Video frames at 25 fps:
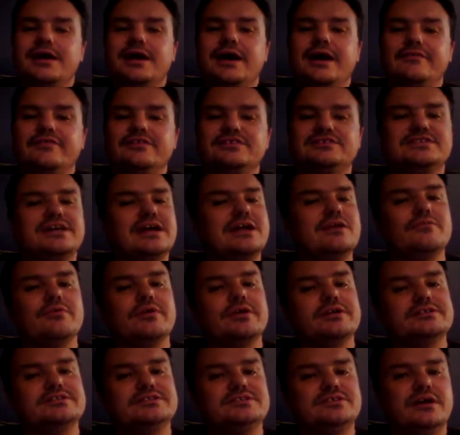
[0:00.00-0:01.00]
I've decided we're
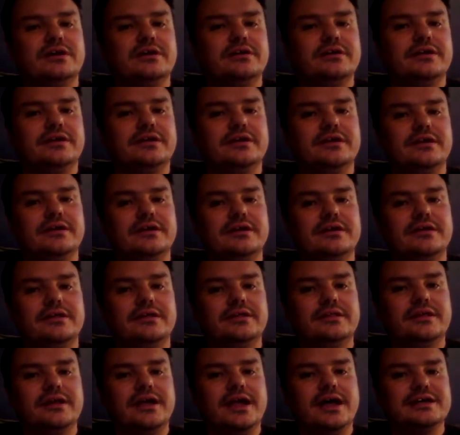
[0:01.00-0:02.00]
going to start in
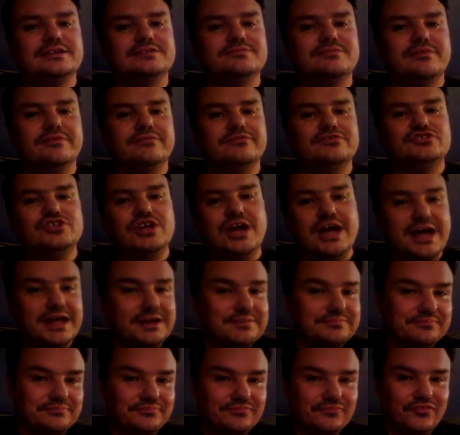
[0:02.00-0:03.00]
the Gospel of
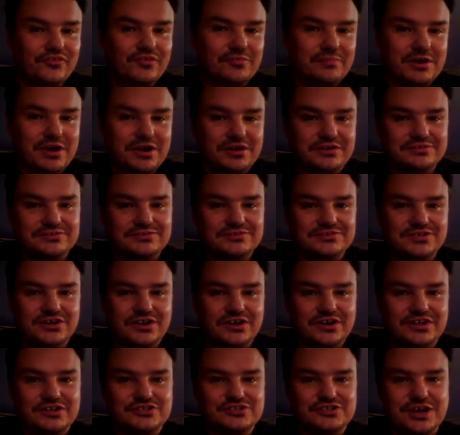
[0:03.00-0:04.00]
John tomorrow,
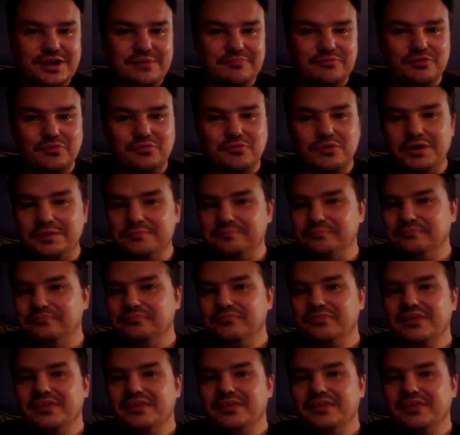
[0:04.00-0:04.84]
starting in chapter 1.